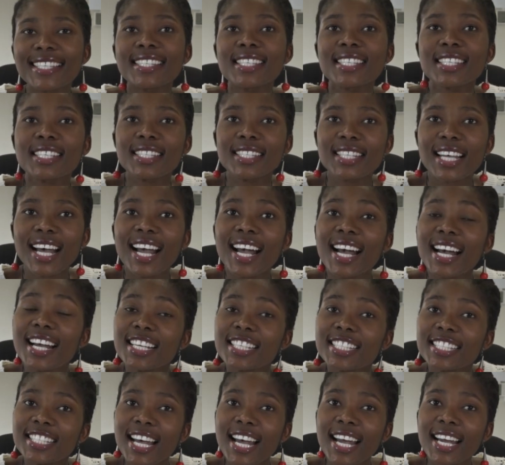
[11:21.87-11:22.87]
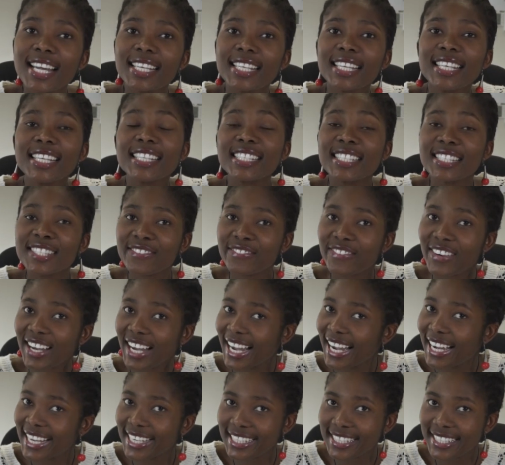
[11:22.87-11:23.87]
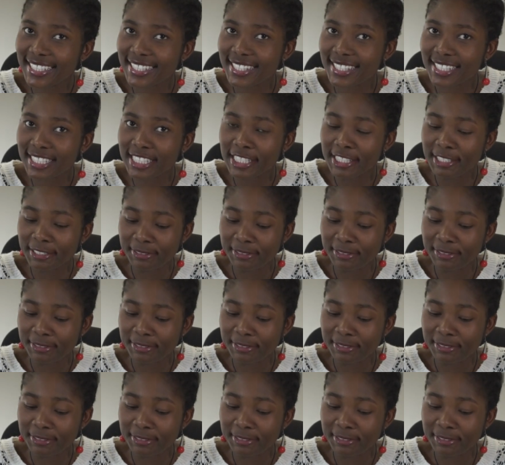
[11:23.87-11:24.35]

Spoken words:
Sizakha njani izivakalisi?